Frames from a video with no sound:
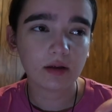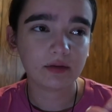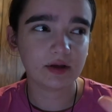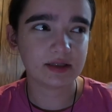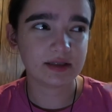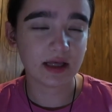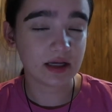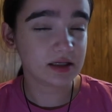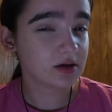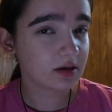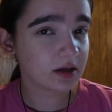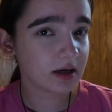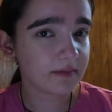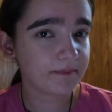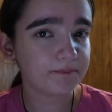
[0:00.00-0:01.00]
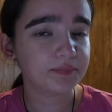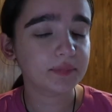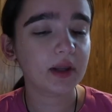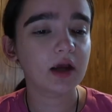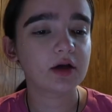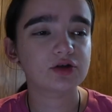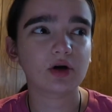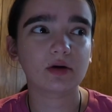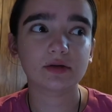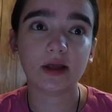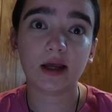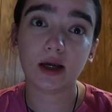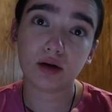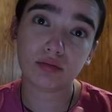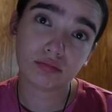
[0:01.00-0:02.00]
these things on it. So I was
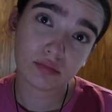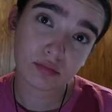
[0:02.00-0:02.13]
like,